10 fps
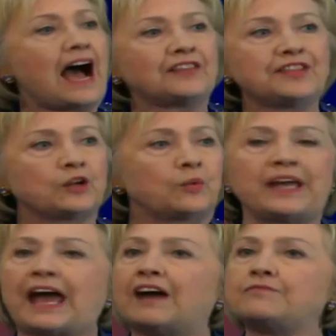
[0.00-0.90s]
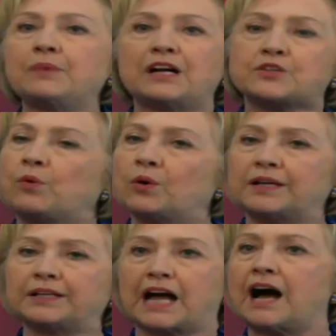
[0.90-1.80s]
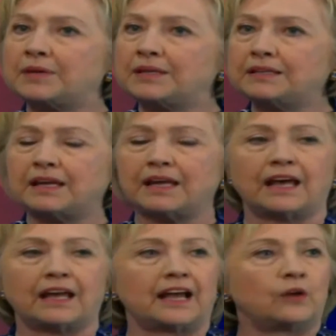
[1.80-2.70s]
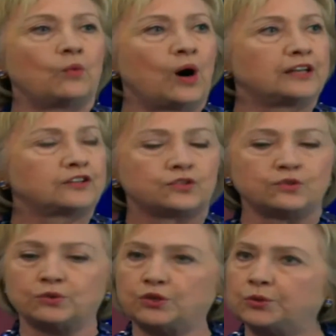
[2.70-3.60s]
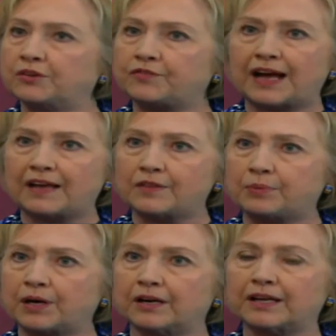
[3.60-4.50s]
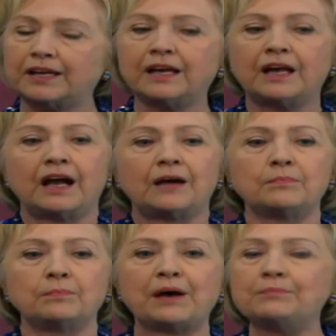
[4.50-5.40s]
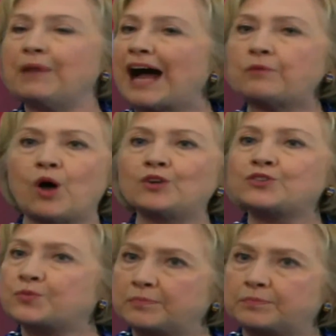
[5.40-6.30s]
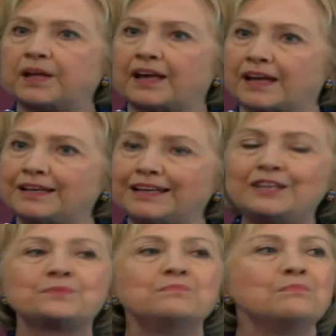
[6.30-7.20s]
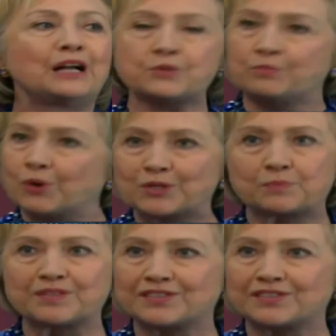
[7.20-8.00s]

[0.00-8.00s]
I, I think we have much more in common, and I want to unify the party. But my Wall Street plan is much more